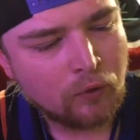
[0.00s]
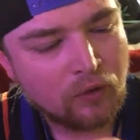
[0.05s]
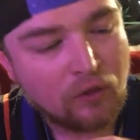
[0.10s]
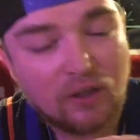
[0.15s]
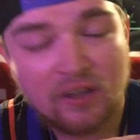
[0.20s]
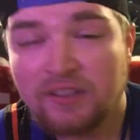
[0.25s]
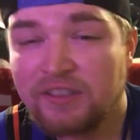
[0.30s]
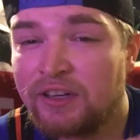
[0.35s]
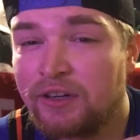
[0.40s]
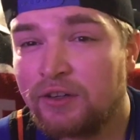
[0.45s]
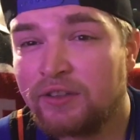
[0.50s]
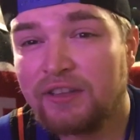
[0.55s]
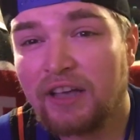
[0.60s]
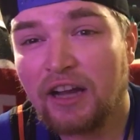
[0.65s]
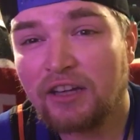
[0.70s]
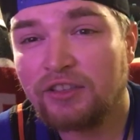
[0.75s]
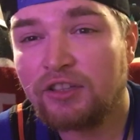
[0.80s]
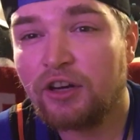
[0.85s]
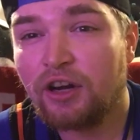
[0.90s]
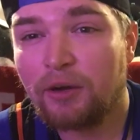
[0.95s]
this here is
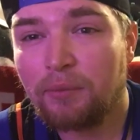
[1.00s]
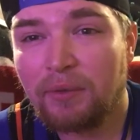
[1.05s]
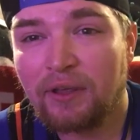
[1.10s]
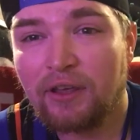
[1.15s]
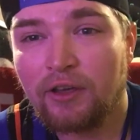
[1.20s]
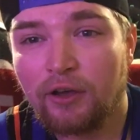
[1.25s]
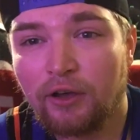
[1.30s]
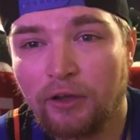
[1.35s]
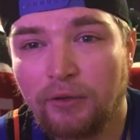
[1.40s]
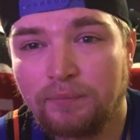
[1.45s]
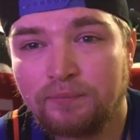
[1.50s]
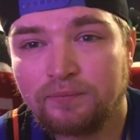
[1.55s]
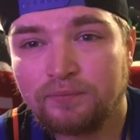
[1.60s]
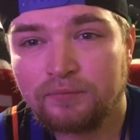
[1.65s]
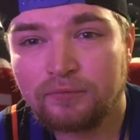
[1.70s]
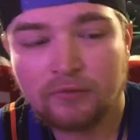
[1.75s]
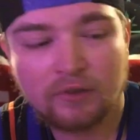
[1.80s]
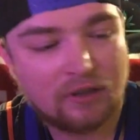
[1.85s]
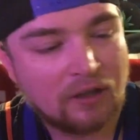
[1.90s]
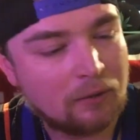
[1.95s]
actually gonna be good.
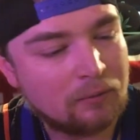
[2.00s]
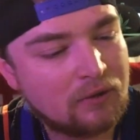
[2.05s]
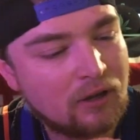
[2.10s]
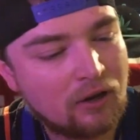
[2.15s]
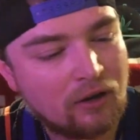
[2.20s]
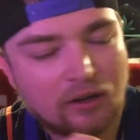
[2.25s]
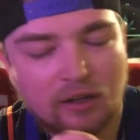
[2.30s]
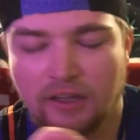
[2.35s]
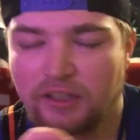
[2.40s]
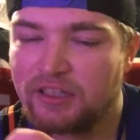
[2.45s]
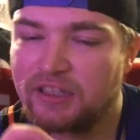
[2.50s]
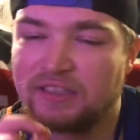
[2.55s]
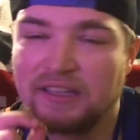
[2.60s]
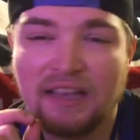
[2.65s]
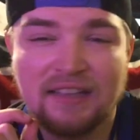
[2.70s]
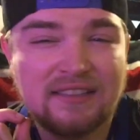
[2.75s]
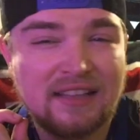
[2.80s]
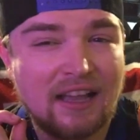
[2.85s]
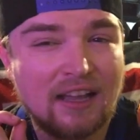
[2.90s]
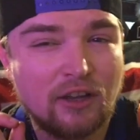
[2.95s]
Because I'm telling you, it just
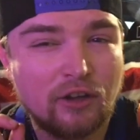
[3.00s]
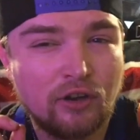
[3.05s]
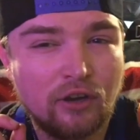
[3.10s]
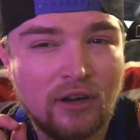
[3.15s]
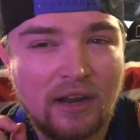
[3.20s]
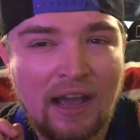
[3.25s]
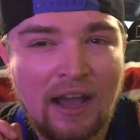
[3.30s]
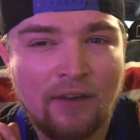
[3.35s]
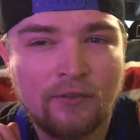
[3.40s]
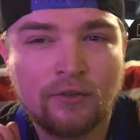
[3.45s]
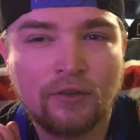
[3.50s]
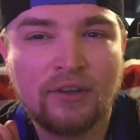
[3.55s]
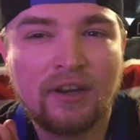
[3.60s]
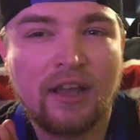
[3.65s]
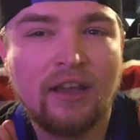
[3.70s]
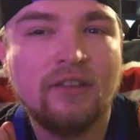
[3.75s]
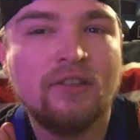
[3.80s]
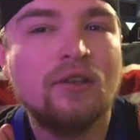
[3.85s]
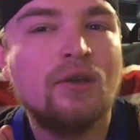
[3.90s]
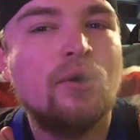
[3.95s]
has that good
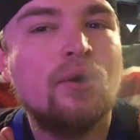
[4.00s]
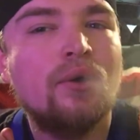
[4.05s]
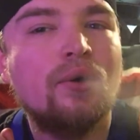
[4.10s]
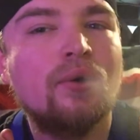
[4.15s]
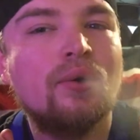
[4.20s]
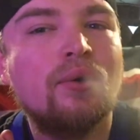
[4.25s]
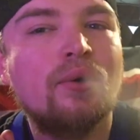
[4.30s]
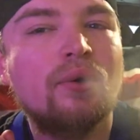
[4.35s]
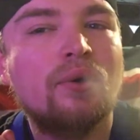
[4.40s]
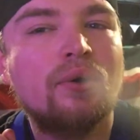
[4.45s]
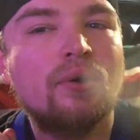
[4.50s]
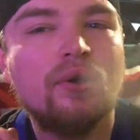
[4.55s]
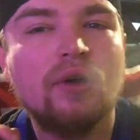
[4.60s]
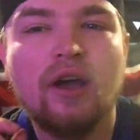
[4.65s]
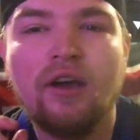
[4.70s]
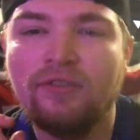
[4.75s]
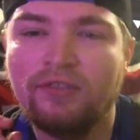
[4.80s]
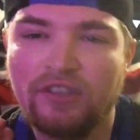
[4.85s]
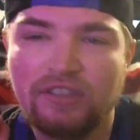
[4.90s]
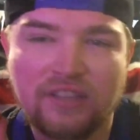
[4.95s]
aftertaste
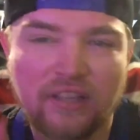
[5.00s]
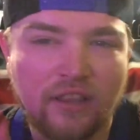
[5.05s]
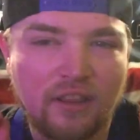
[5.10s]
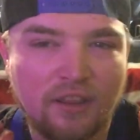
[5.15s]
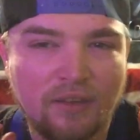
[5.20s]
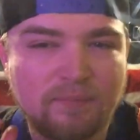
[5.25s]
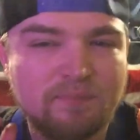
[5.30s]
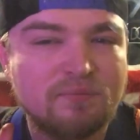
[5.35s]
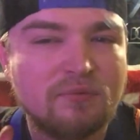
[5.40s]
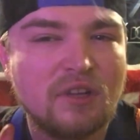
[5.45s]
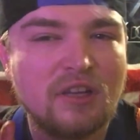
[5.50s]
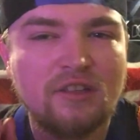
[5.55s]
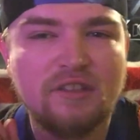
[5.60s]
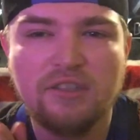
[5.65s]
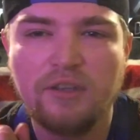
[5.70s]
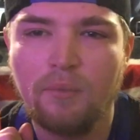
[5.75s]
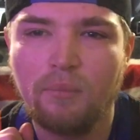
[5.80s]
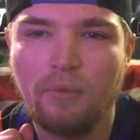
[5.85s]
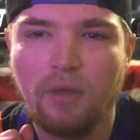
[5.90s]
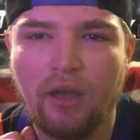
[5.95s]
of just
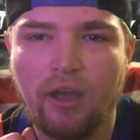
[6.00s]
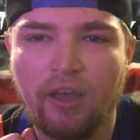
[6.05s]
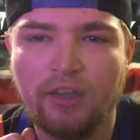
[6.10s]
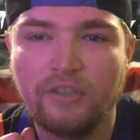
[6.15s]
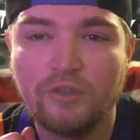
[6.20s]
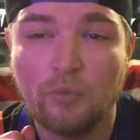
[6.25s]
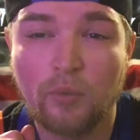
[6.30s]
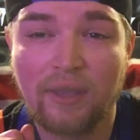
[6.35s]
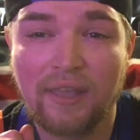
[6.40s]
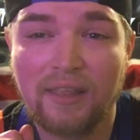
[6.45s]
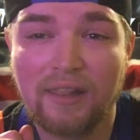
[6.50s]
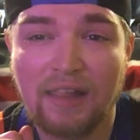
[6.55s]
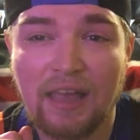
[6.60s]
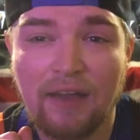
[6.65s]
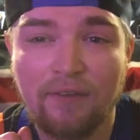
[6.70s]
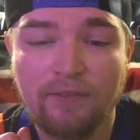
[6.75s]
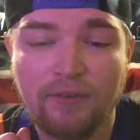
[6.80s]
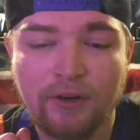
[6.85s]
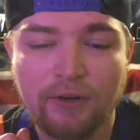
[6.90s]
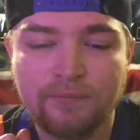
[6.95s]
some sweet
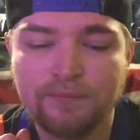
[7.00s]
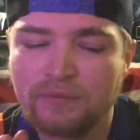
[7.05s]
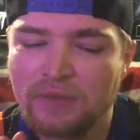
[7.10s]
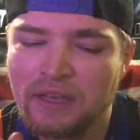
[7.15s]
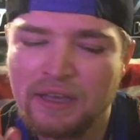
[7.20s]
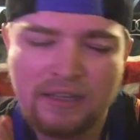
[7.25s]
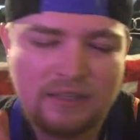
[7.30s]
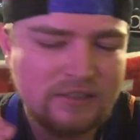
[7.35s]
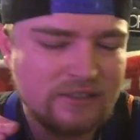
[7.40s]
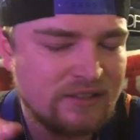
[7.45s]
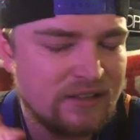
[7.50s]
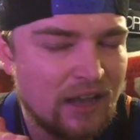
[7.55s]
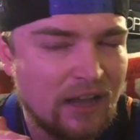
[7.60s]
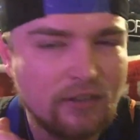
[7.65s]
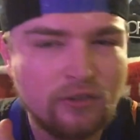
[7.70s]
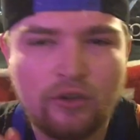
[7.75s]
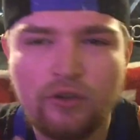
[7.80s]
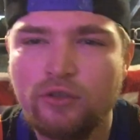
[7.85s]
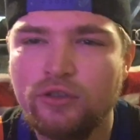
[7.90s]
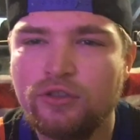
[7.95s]
lavender. It's
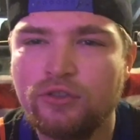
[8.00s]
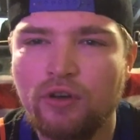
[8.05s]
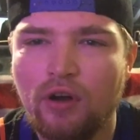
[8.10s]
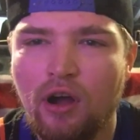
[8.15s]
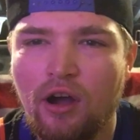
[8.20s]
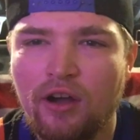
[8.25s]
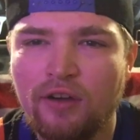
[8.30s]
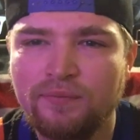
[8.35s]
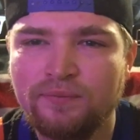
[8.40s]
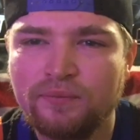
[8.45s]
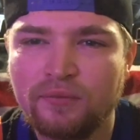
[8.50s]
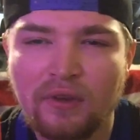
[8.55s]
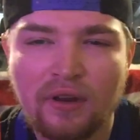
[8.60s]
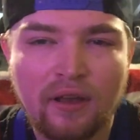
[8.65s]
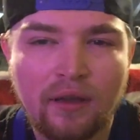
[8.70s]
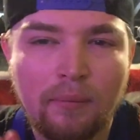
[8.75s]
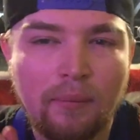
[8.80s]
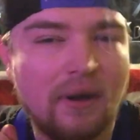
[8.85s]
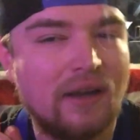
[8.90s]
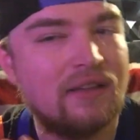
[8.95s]
not too strong,
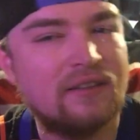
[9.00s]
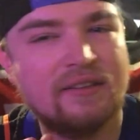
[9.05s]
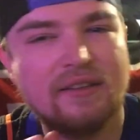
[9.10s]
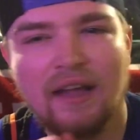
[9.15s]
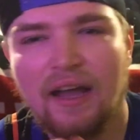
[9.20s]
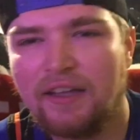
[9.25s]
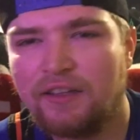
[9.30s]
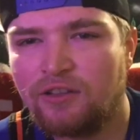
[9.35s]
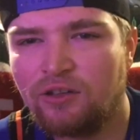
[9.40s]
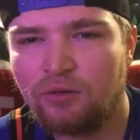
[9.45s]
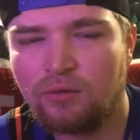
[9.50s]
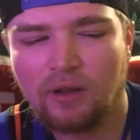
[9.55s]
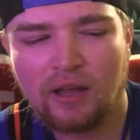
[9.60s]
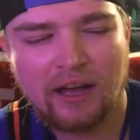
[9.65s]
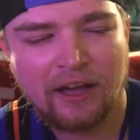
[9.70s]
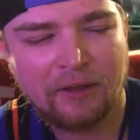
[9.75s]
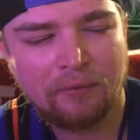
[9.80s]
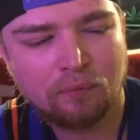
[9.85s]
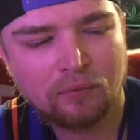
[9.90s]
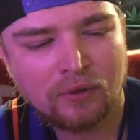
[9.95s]
but it's not too
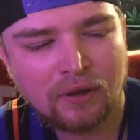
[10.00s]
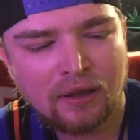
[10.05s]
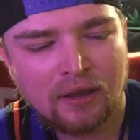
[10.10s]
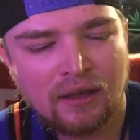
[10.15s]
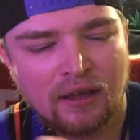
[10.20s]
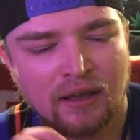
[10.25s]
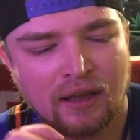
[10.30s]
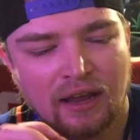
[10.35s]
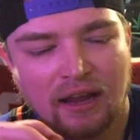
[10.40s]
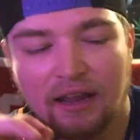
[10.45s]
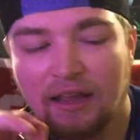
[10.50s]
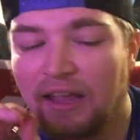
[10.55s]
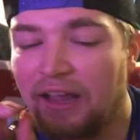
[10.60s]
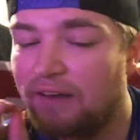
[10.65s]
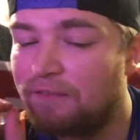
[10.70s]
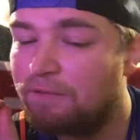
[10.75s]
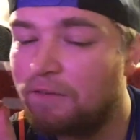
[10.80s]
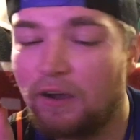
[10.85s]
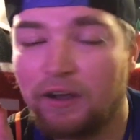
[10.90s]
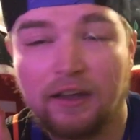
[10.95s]
light,
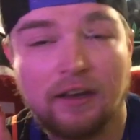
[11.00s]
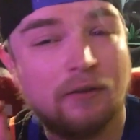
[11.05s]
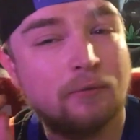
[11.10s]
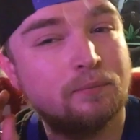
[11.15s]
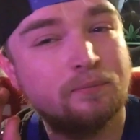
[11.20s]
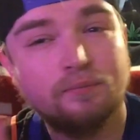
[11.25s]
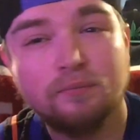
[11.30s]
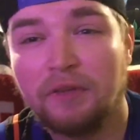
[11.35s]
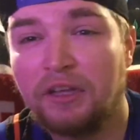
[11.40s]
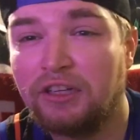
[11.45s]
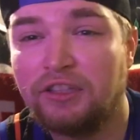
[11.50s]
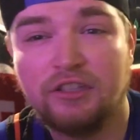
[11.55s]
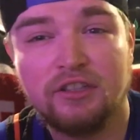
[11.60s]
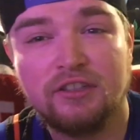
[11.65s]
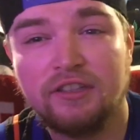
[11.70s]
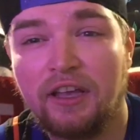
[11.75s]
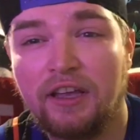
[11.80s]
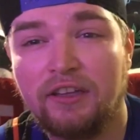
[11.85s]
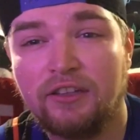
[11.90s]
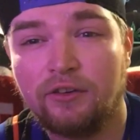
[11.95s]
and fucking, it
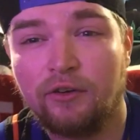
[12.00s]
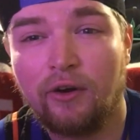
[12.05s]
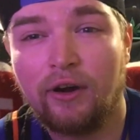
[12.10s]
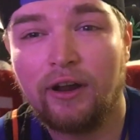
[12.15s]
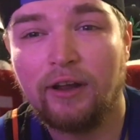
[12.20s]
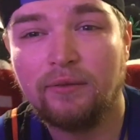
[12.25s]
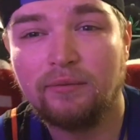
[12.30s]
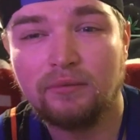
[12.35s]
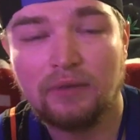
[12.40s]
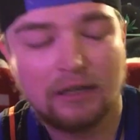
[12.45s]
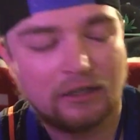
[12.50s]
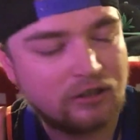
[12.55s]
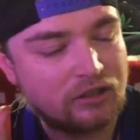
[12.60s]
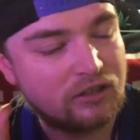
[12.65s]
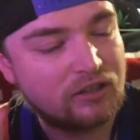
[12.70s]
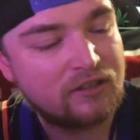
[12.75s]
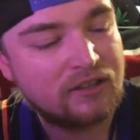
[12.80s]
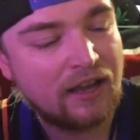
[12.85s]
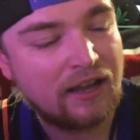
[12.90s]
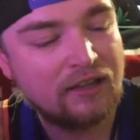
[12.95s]
just tastes great. It
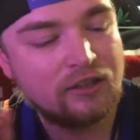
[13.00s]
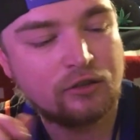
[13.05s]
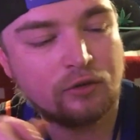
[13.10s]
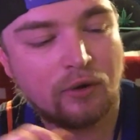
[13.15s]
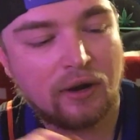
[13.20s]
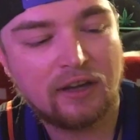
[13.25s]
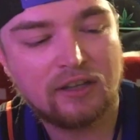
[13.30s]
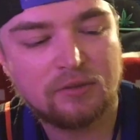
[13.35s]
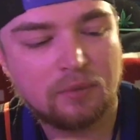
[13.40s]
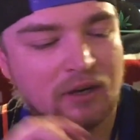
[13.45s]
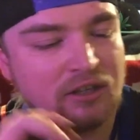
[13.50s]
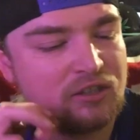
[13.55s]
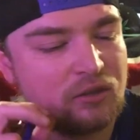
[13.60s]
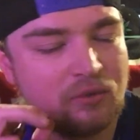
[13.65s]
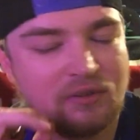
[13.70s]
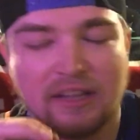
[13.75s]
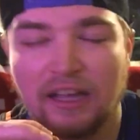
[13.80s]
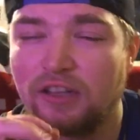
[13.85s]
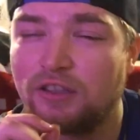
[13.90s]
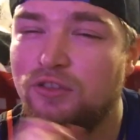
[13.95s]
just tastes great, especially
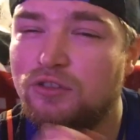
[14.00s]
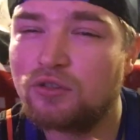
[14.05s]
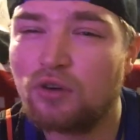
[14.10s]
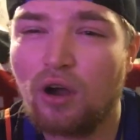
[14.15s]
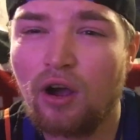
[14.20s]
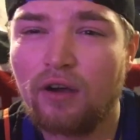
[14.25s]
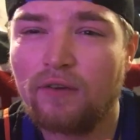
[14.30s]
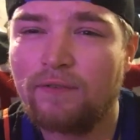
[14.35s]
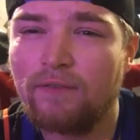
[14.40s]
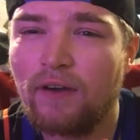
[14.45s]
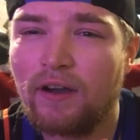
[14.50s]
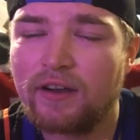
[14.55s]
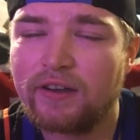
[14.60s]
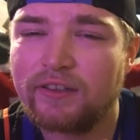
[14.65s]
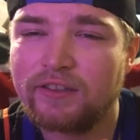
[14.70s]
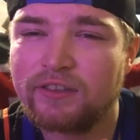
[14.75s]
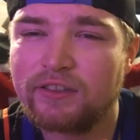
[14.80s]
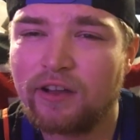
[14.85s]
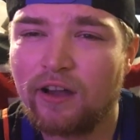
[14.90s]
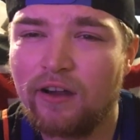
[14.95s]
with that strong
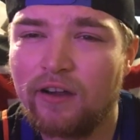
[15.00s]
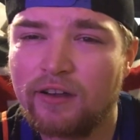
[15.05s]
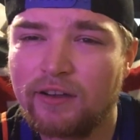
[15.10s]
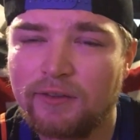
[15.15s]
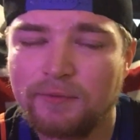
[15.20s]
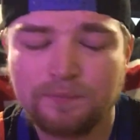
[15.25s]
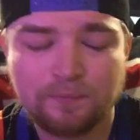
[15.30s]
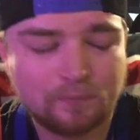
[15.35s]
fucking skunk